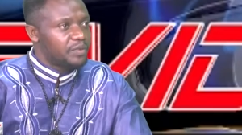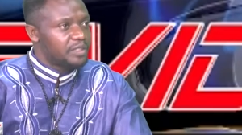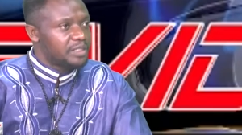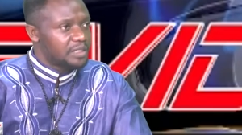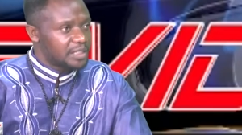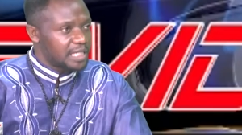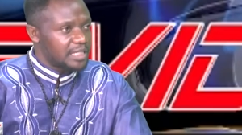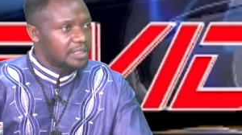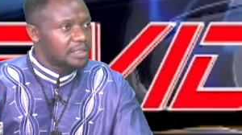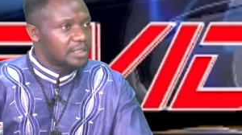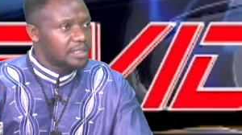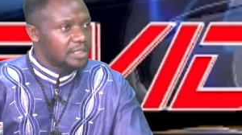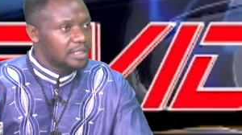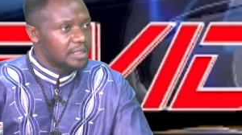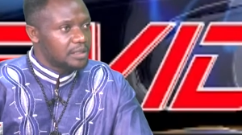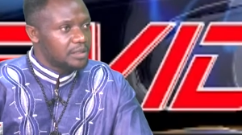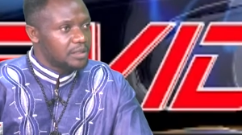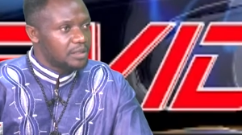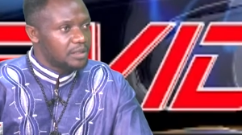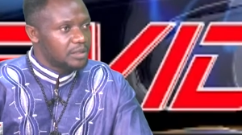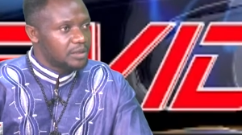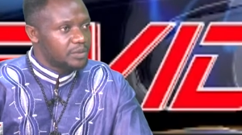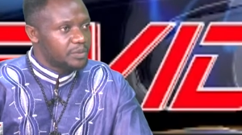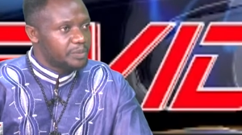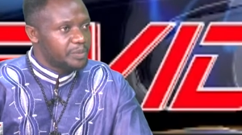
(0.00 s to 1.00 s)

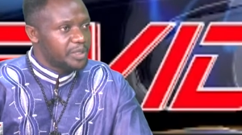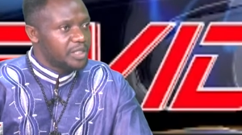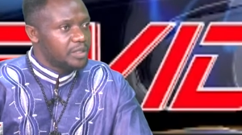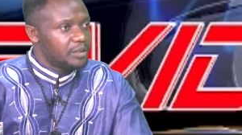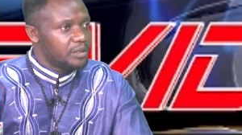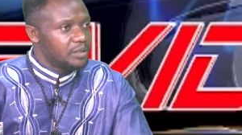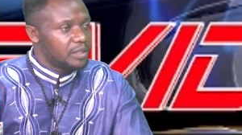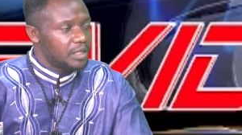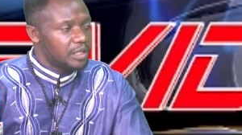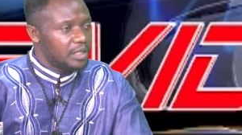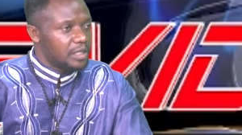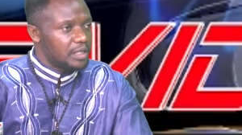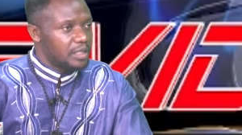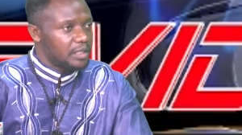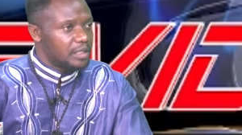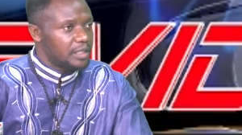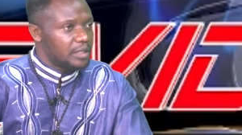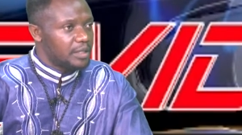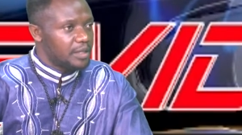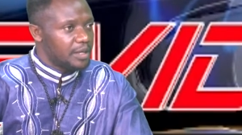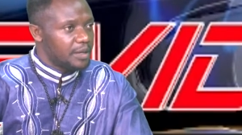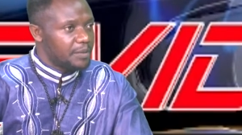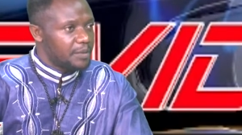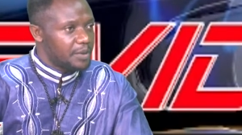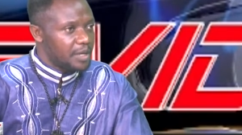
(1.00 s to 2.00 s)
translators been
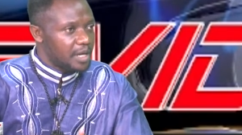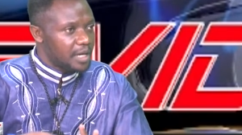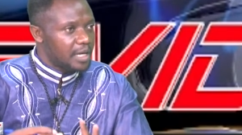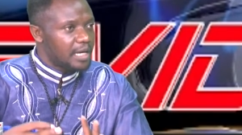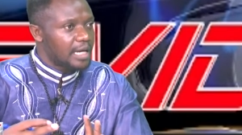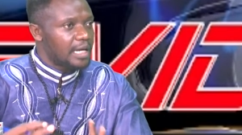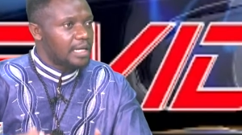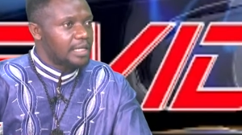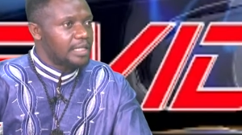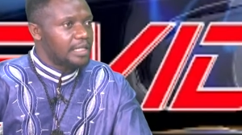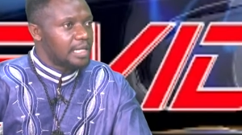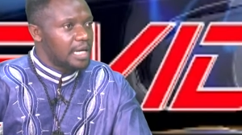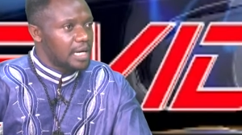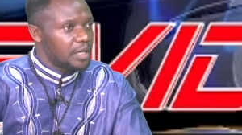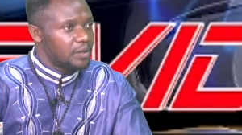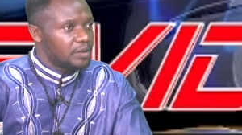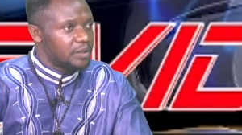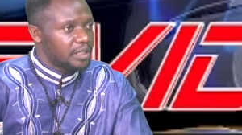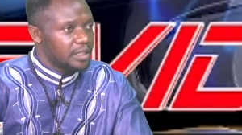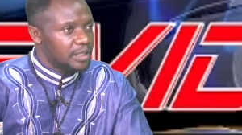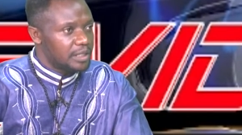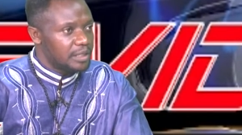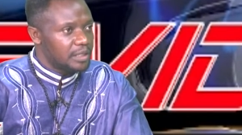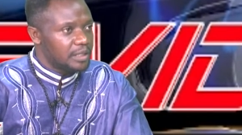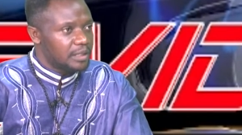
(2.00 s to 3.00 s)
carrying out
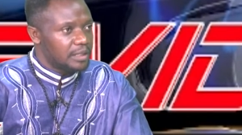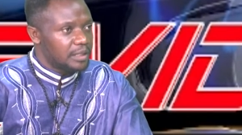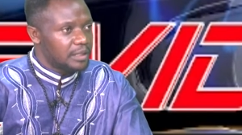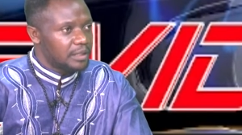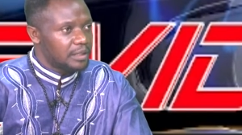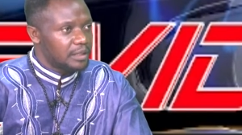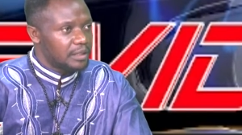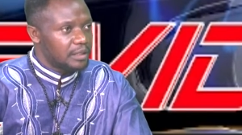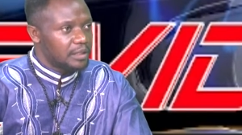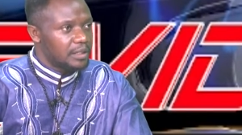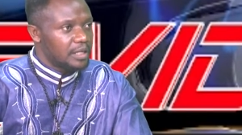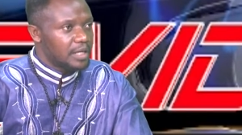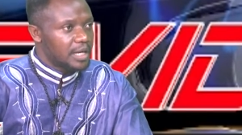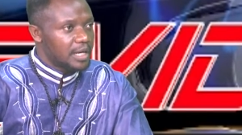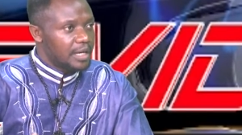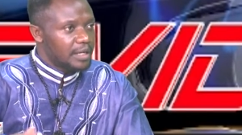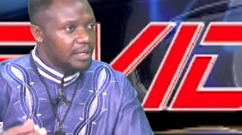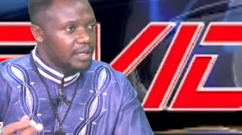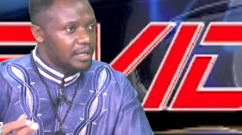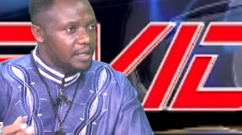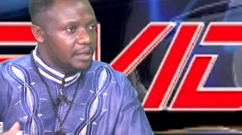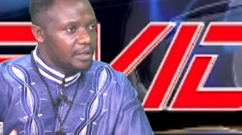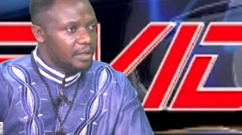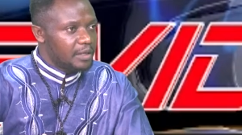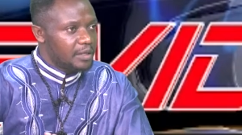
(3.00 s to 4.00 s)

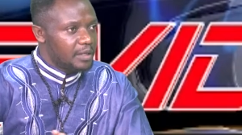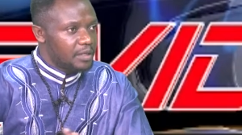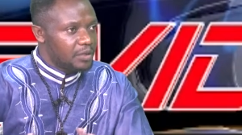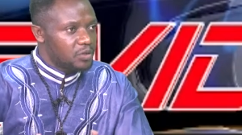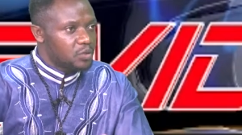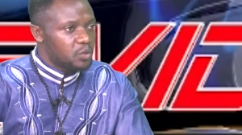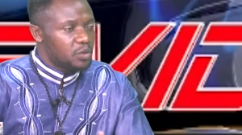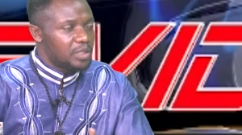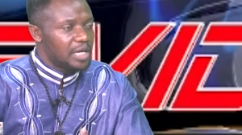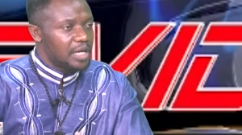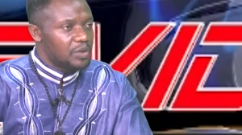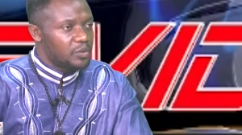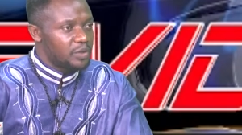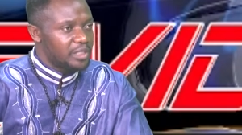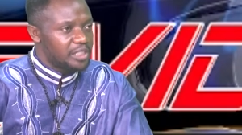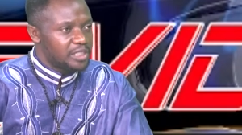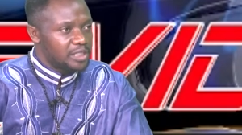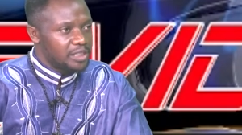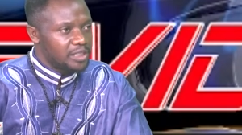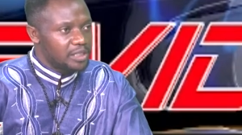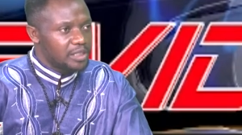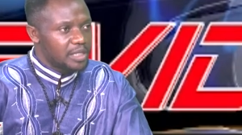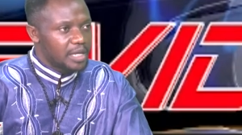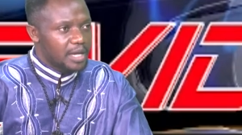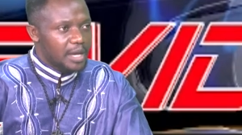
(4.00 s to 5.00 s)
the two
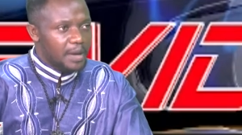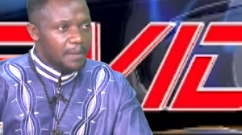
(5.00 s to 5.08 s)
languages,